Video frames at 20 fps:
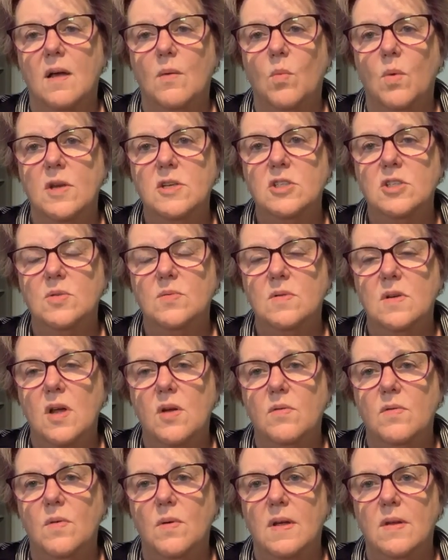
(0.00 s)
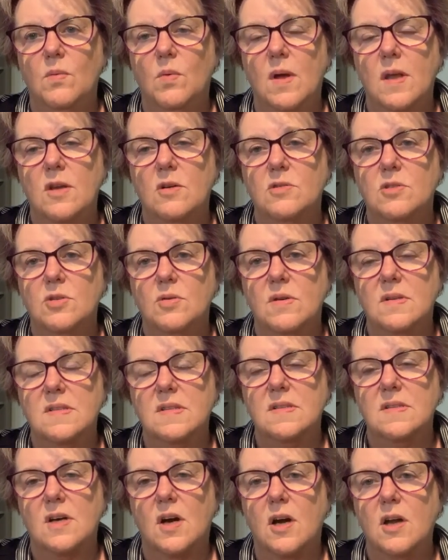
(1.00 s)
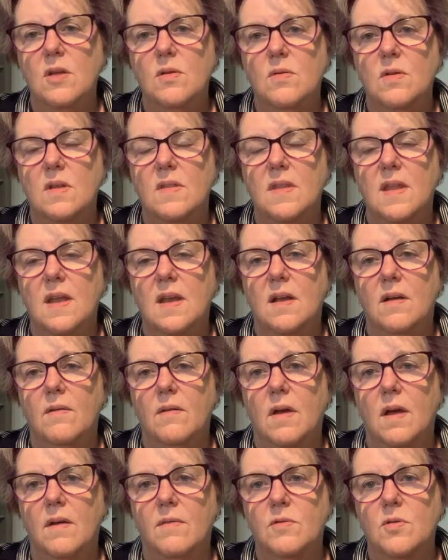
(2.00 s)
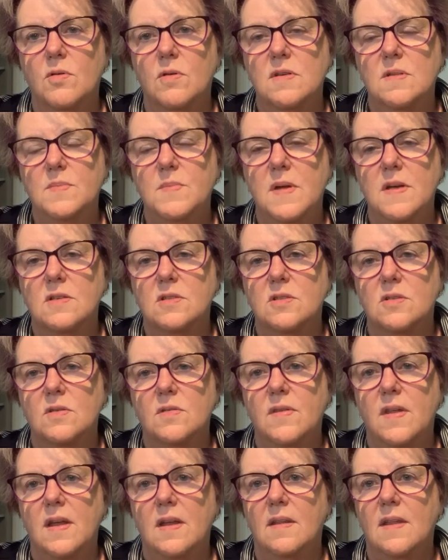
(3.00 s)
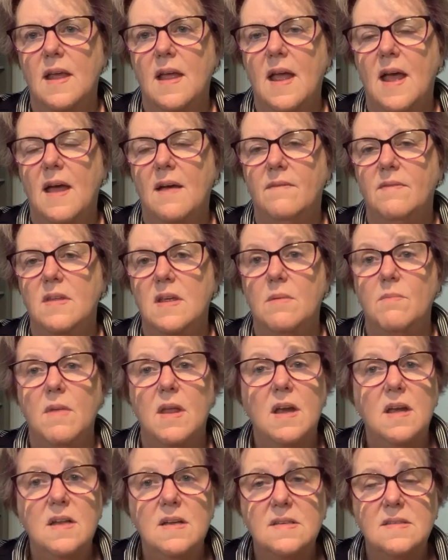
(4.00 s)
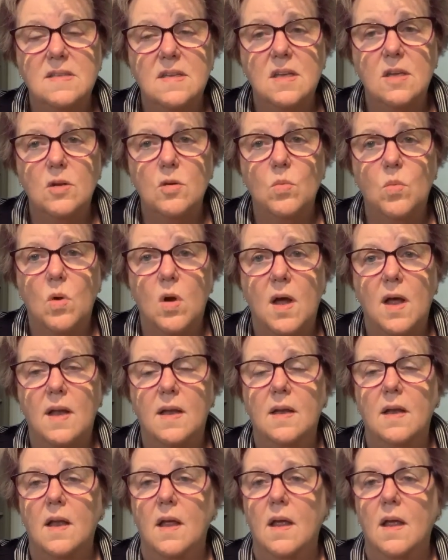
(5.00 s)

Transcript: Once you know what your choices are, you can then, of course, make sure that they have the amenities that you want.